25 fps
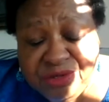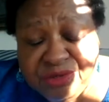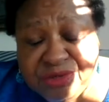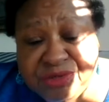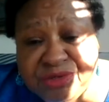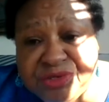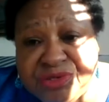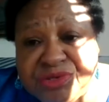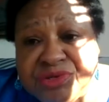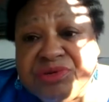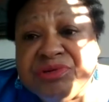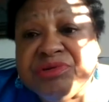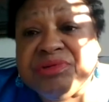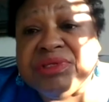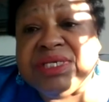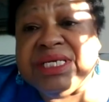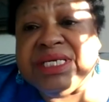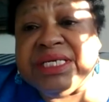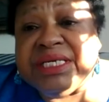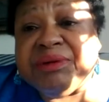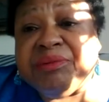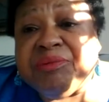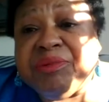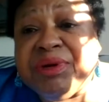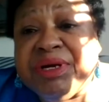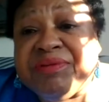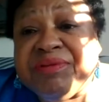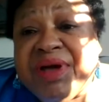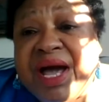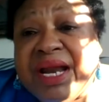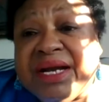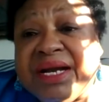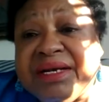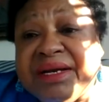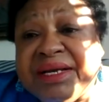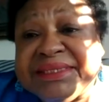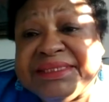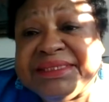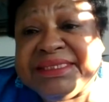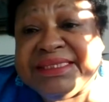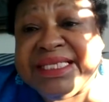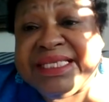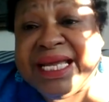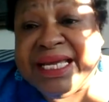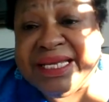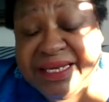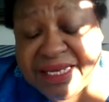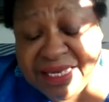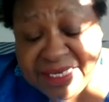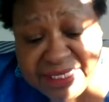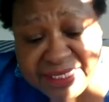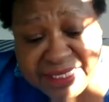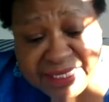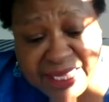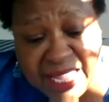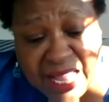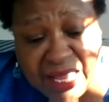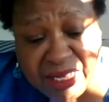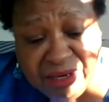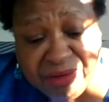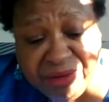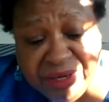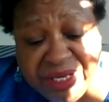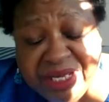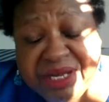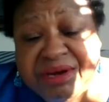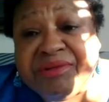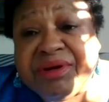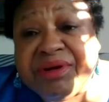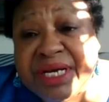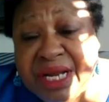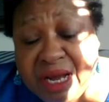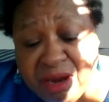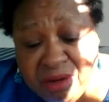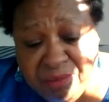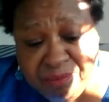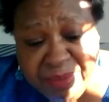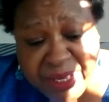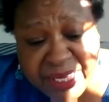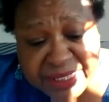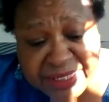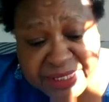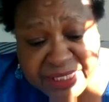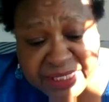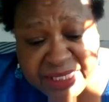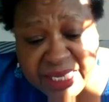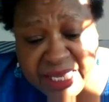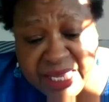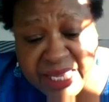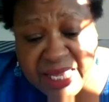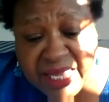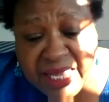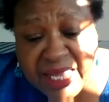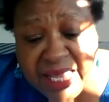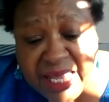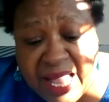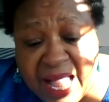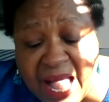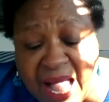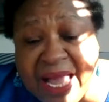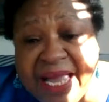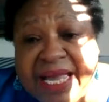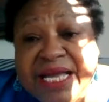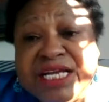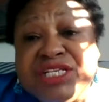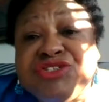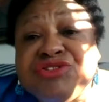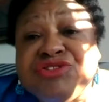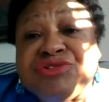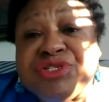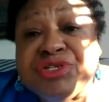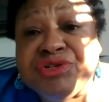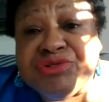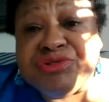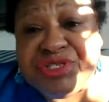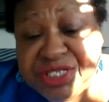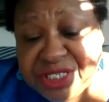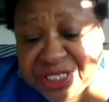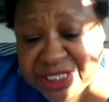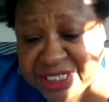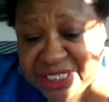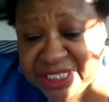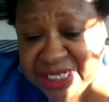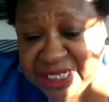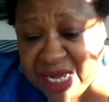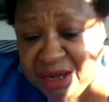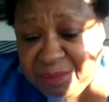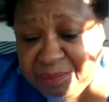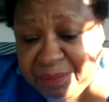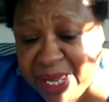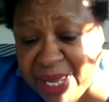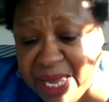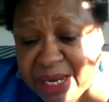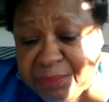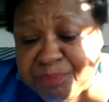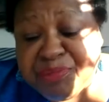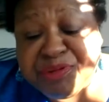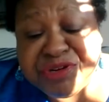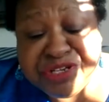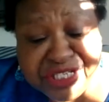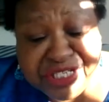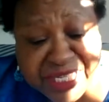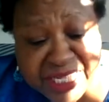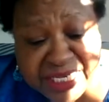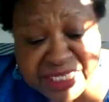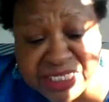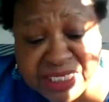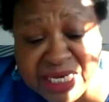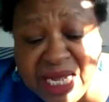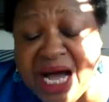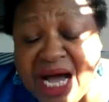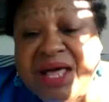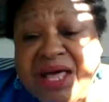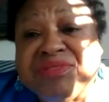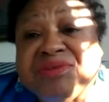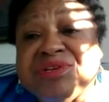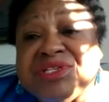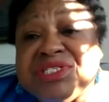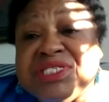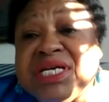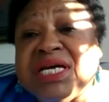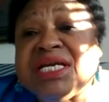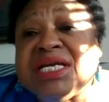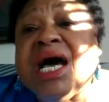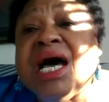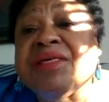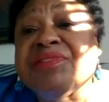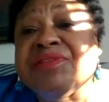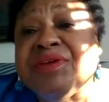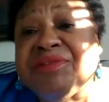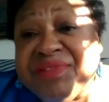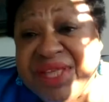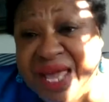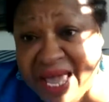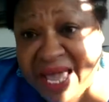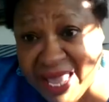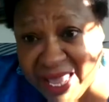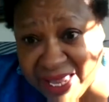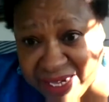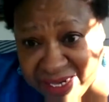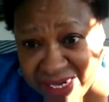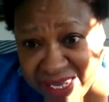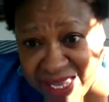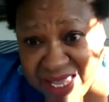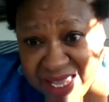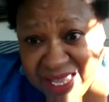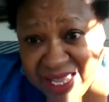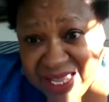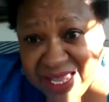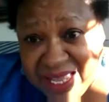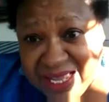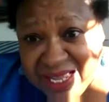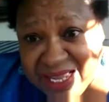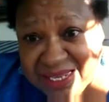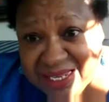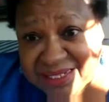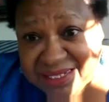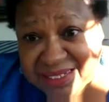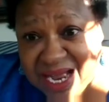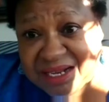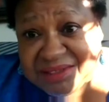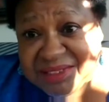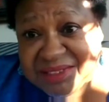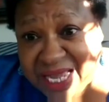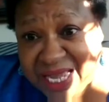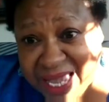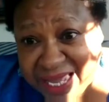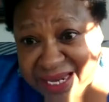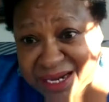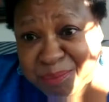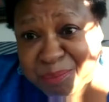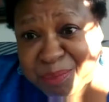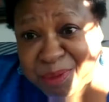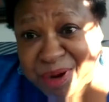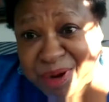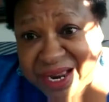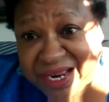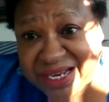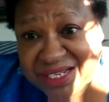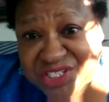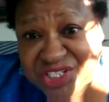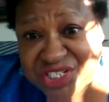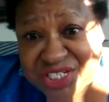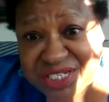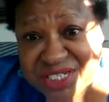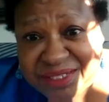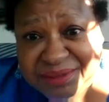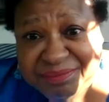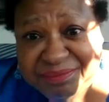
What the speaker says: Truly, we've got an outstanding scholar here in our midst. I introduce to some and present to others, none other than Dr. Anna Branch.